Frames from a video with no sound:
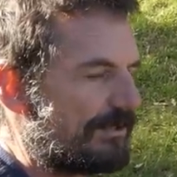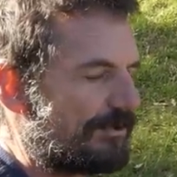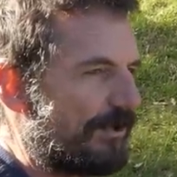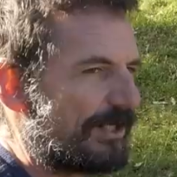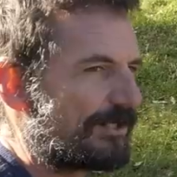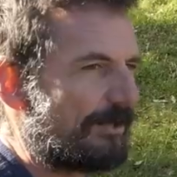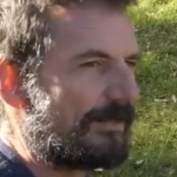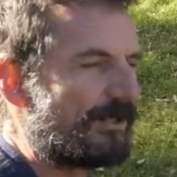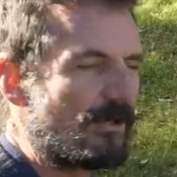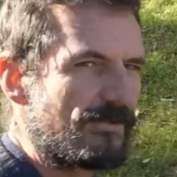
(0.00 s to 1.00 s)
trying to stop
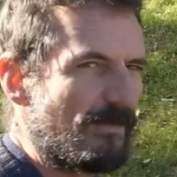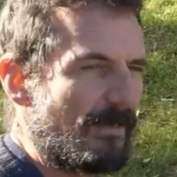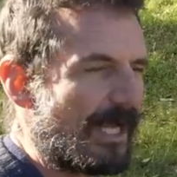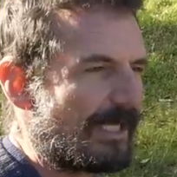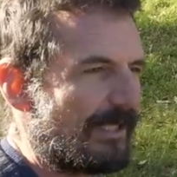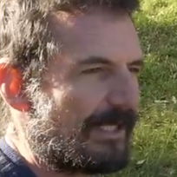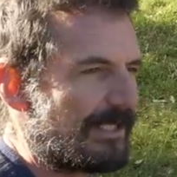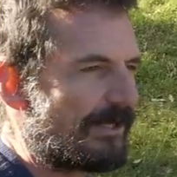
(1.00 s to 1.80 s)
the dogs from barking, things